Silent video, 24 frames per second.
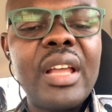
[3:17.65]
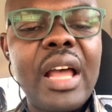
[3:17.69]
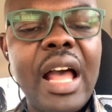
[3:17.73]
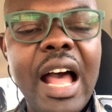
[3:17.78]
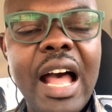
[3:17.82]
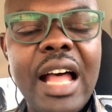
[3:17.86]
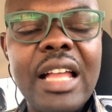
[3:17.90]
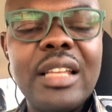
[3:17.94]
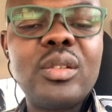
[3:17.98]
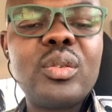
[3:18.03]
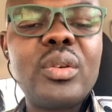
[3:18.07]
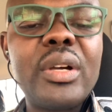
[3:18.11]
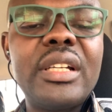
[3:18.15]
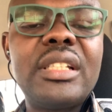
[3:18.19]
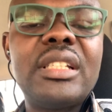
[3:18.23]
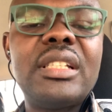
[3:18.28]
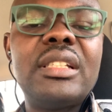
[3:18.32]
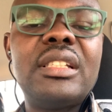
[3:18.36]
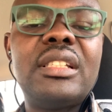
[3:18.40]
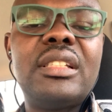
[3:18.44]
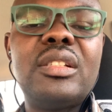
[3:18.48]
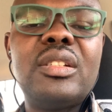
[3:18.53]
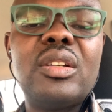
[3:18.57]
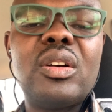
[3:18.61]
Ask
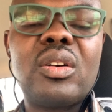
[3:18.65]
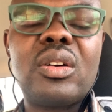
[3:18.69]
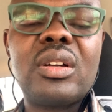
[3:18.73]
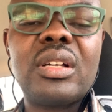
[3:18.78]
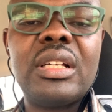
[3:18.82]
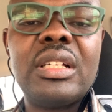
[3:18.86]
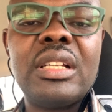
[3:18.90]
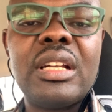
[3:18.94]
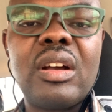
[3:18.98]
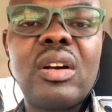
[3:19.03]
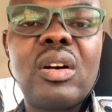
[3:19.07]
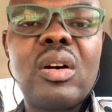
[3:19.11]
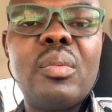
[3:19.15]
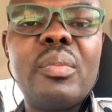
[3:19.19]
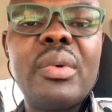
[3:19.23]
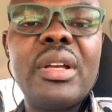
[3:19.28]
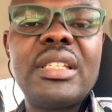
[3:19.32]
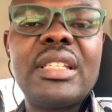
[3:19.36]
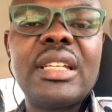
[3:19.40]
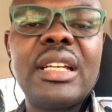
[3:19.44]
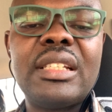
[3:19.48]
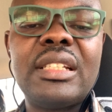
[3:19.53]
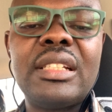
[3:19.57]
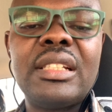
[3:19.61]
questions in your in the comment
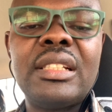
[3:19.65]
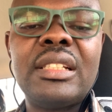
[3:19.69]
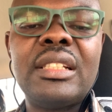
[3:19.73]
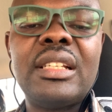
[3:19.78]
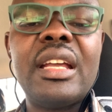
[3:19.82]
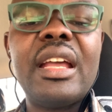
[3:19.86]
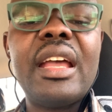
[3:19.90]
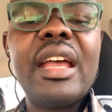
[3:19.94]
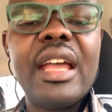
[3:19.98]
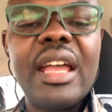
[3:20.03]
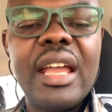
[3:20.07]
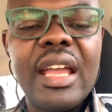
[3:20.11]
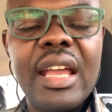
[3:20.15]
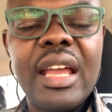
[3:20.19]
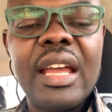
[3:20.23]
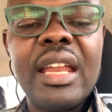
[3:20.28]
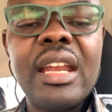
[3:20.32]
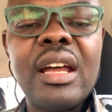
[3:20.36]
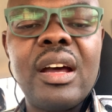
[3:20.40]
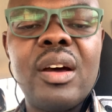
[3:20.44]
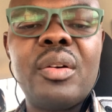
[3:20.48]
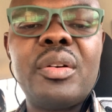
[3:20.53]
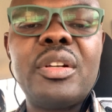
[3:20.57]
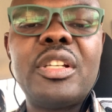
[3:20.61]
section and
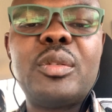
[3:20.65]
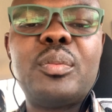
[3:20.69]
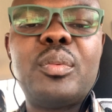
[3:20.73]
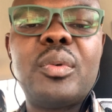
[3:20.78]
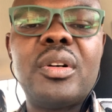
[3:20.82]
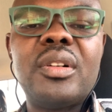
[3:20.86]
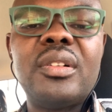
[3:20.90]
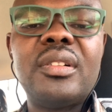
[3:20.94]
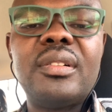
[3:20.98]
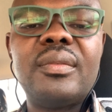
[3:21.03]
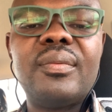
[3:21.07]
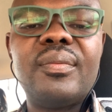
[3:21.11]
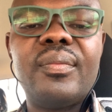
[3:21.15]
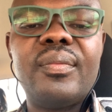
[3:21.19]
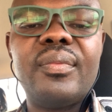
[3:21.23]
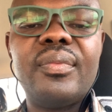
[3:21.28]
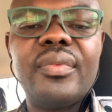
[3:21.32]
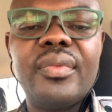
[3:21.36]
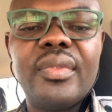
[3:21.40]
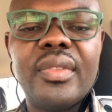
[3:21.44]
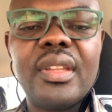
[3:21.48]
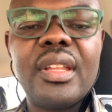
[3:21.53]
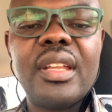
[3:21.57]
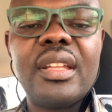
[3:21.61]
I'll respond.
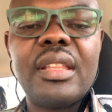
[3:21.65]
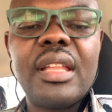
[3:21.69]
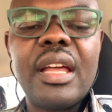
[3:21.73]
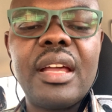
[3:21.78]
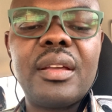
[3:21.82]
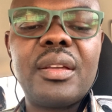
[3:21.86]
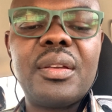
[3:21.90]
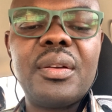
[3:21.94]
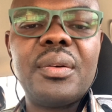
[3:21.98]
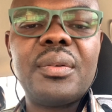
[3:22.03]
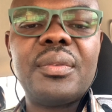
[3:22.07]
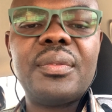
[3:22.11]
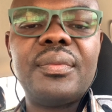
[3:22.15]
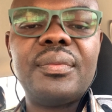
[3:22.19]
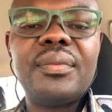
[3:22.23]
Thank you.